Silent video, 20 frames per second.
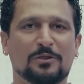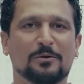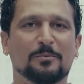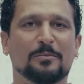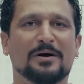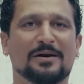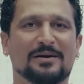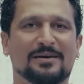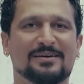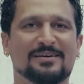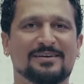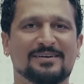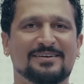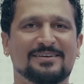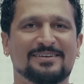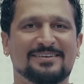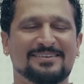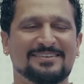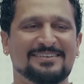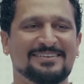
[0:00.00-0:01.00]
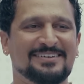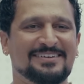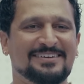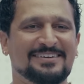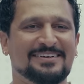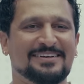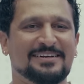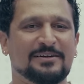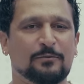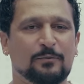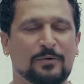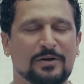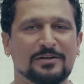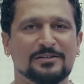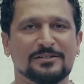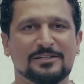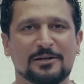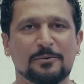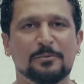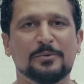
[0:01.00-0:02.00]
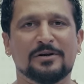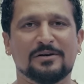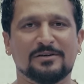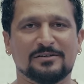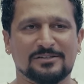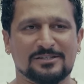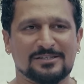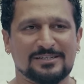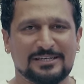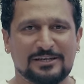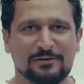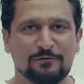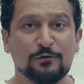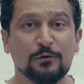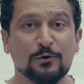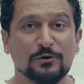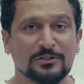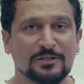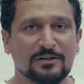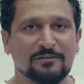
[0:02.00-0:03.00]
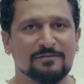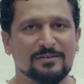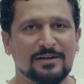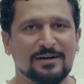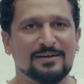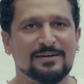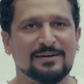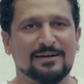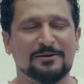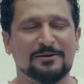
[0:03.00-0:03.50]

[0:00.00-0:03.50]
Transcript: what the bike, where its limit is, give yourself that